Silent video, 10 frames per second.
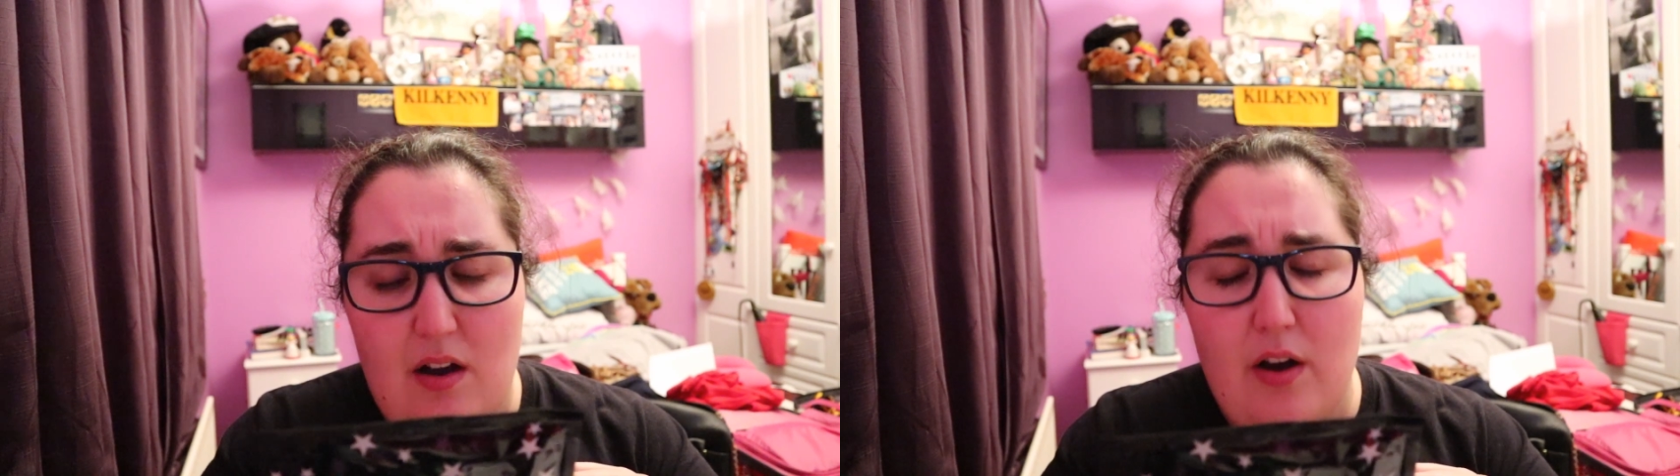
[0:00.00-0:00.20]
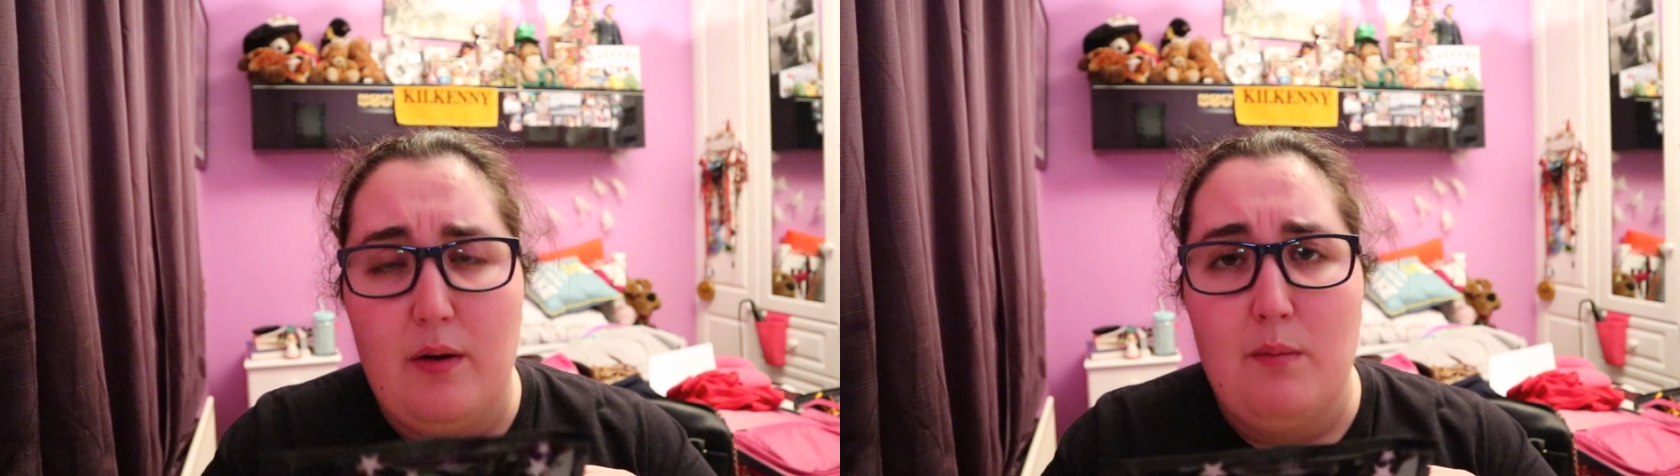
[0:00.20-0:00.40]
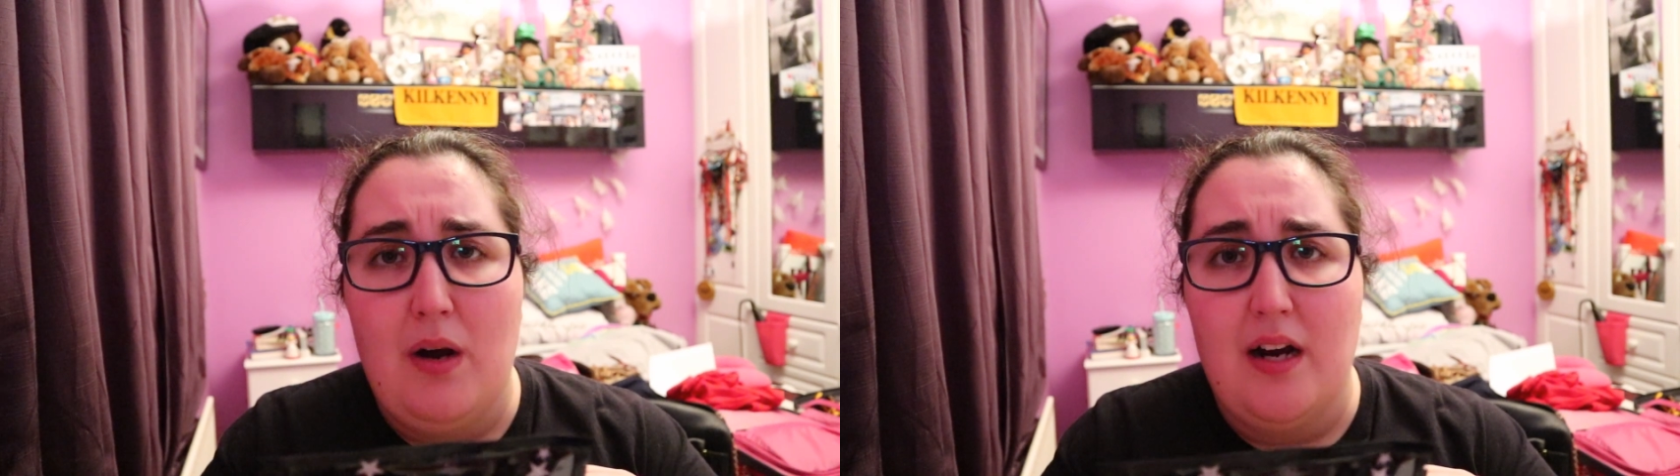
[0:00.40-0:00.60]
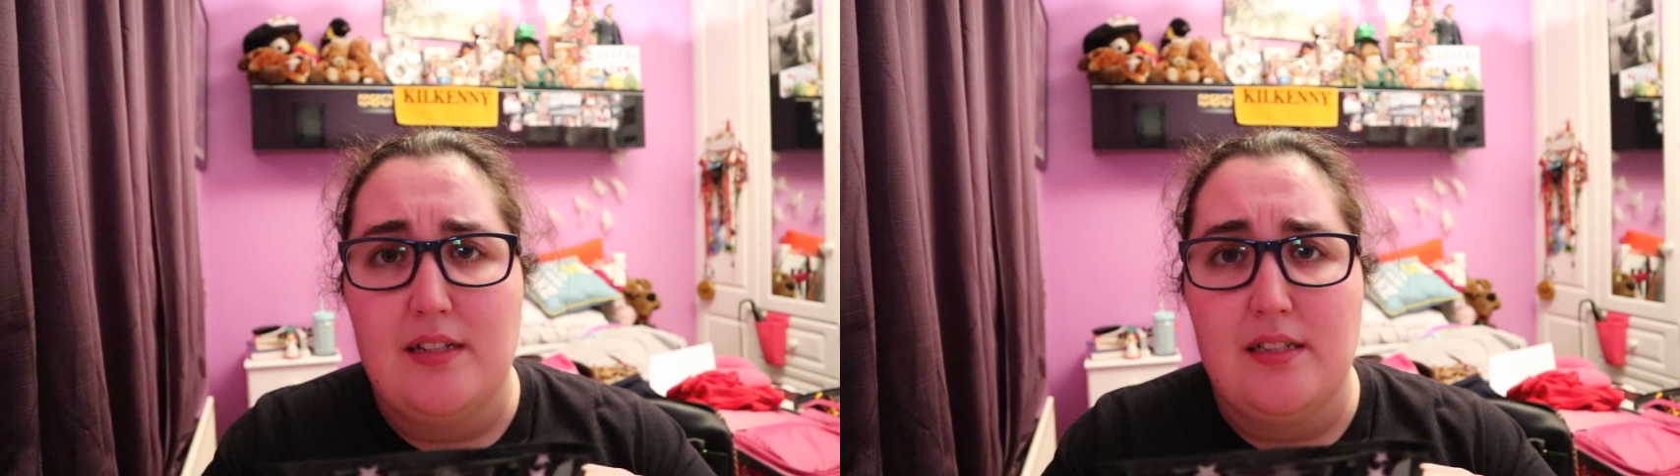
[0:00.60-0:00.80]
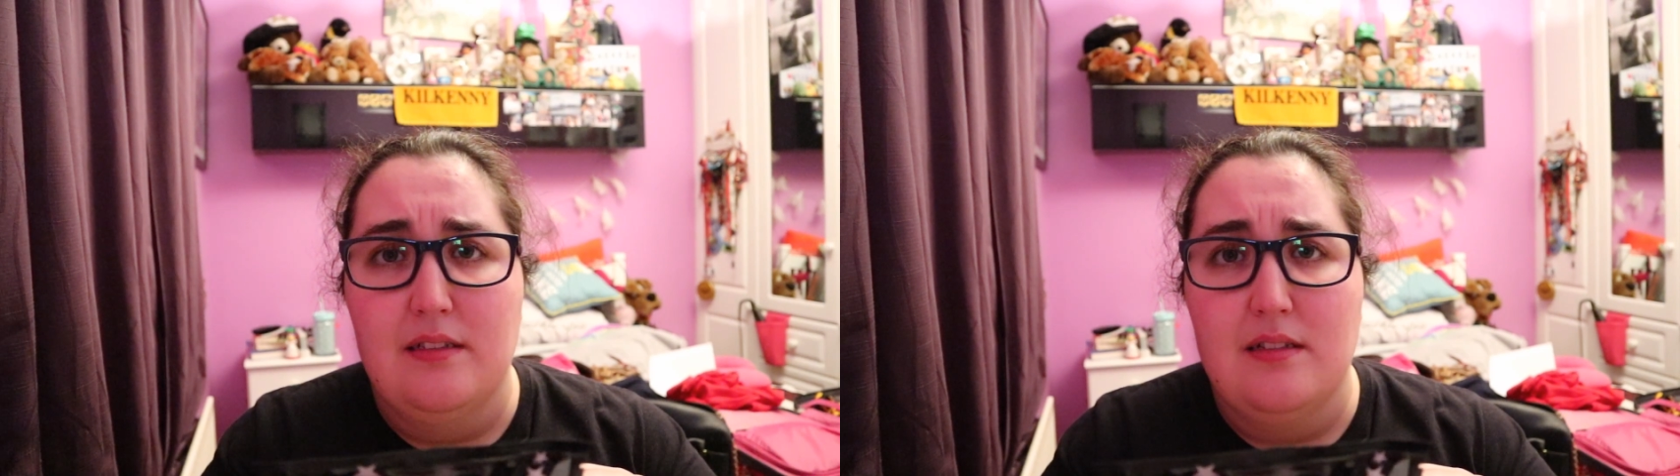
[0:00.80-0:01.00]
iron
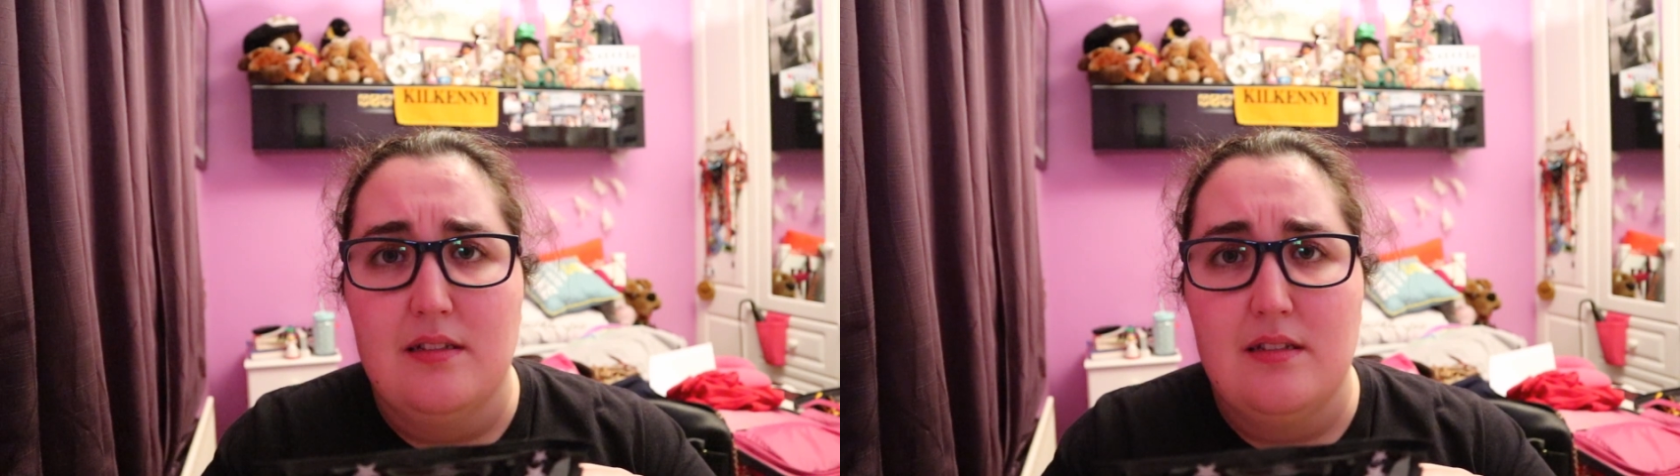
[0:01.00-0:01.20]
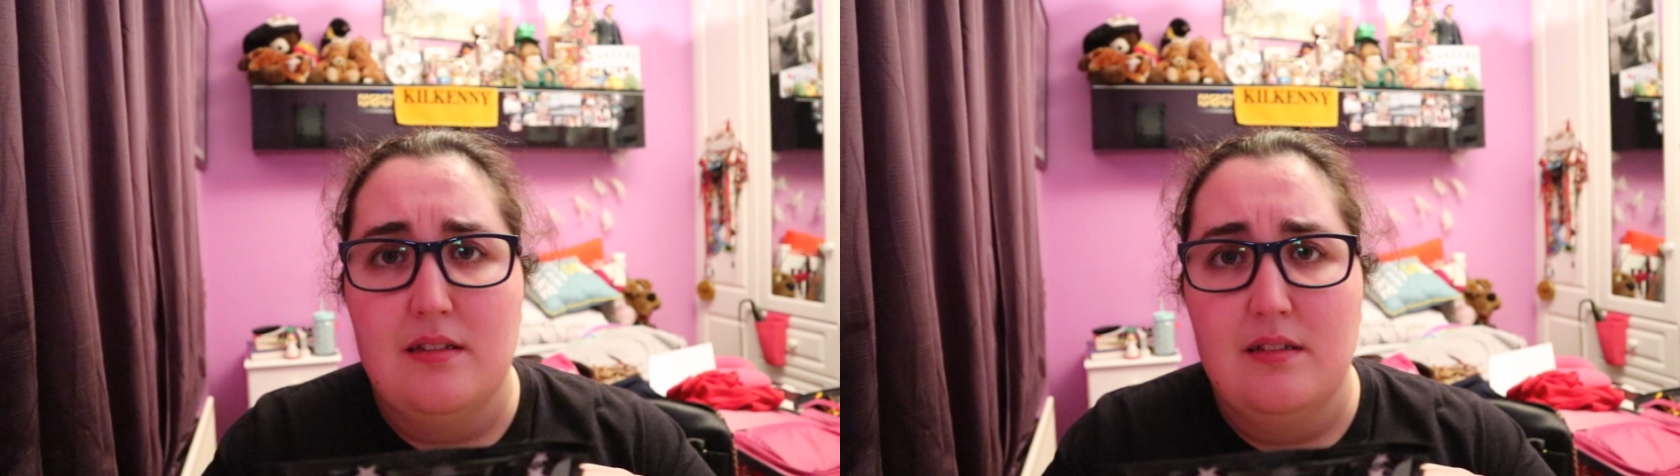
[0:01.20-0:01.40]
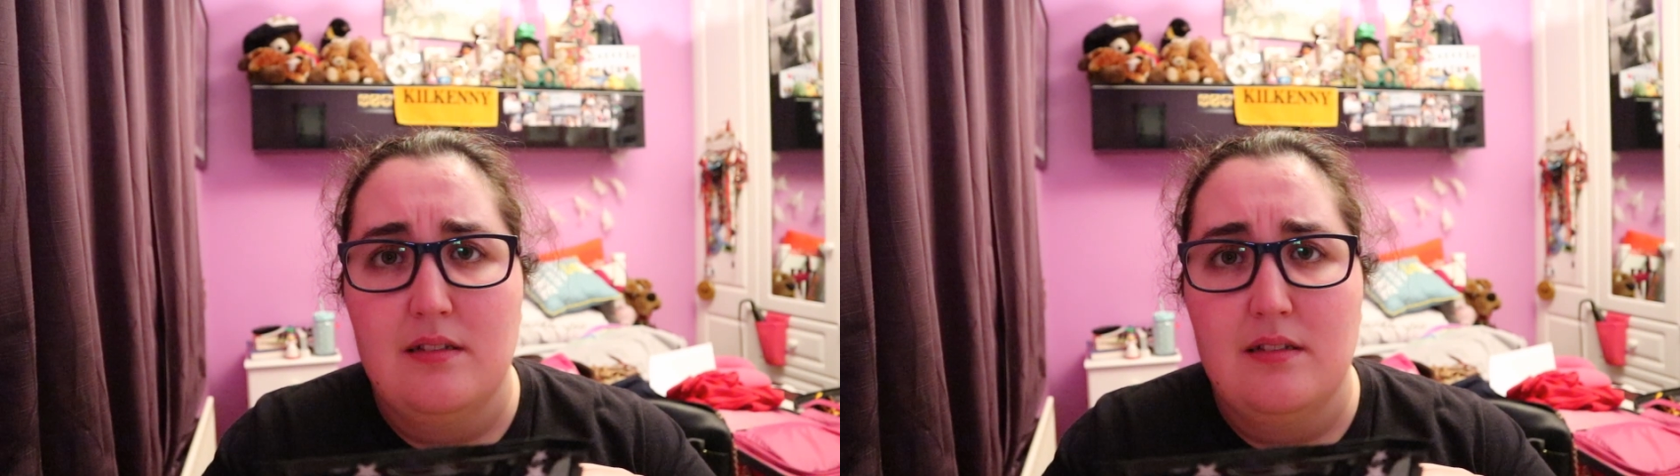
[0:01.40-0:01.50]
particles.